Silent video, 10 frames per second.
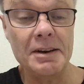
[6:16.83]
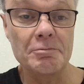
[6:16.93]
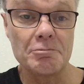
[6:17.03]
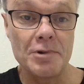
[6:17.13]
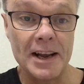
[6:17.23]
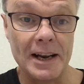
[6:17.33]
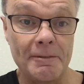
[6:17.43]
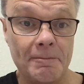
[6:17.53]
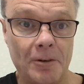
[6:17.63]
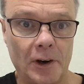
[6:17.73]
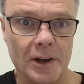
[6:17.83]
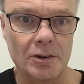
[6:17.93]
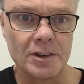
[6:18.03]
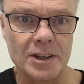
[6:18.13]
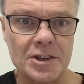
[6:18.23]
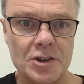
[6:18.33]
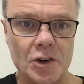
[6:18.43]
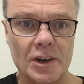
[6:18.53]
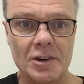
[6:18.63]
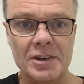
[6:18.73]
really fully
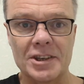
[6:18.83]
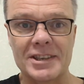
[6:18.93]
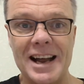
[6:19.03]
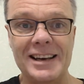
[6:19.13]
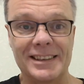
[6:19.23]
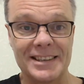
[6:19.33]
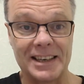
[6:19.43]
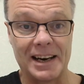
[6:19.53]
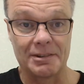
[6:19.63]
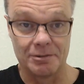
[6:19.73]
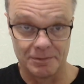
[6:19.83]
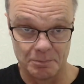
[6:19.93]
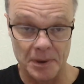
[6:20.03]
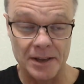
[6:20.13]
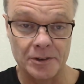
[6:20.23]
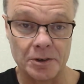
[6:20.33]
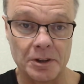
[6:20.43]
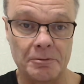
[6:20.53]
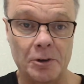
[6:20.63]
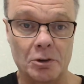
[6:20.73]
understand until I'd been through
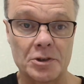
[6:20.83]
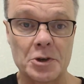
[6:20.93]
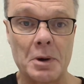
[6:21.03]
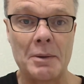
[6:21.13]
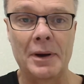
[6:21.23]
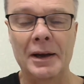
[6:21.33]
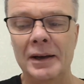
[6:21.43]
the full 2-hour